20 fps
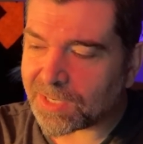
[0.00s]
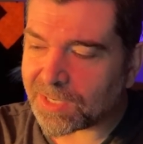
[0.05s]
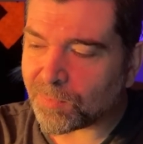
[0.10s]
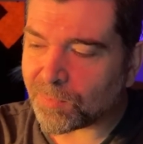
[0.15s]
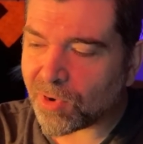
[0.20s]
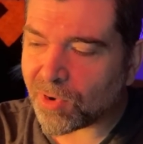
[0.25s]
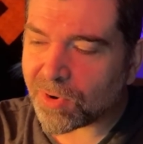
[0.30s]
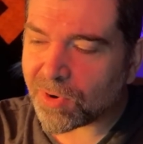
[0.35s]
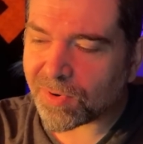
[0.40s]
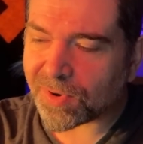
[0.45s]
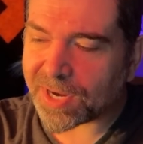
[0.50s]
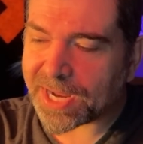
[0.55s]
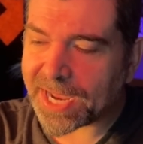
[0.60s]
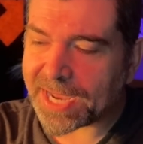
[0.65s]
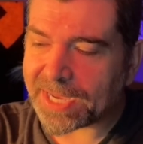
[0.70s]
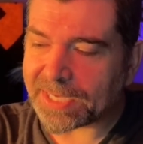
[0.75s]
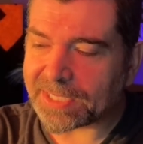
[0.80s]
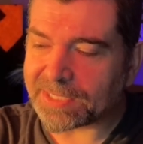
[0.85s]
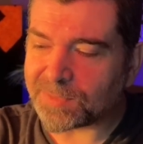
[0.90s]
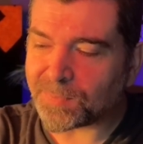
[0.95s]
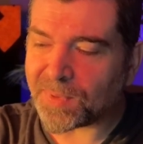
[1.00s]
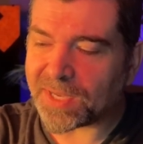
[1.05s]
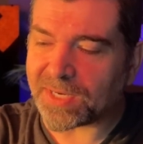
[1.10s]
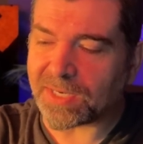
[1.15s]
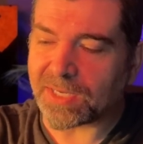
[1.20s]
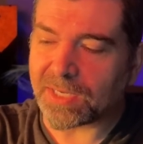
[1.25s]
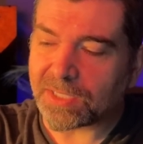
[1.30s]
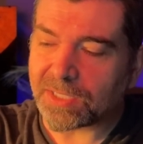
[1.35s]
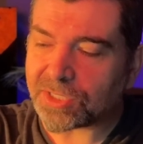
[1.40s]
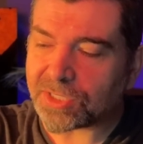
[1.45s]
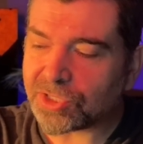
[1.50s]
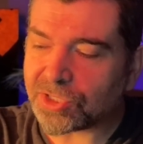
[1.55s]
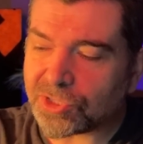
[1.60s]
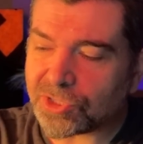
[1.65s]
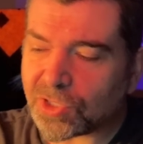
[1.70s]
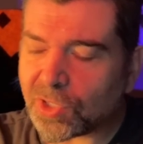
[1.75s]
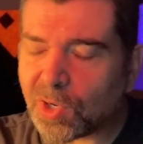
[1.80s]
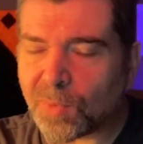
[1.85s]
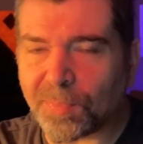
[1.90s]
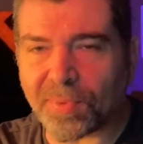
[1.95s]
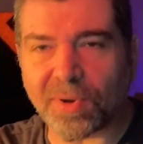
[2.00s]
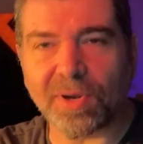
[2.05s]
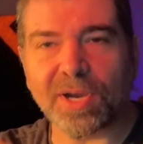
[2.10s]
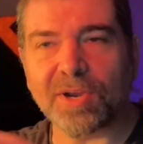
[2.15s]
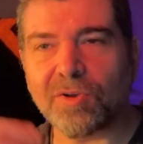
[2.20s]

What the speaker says: Procreate has been just super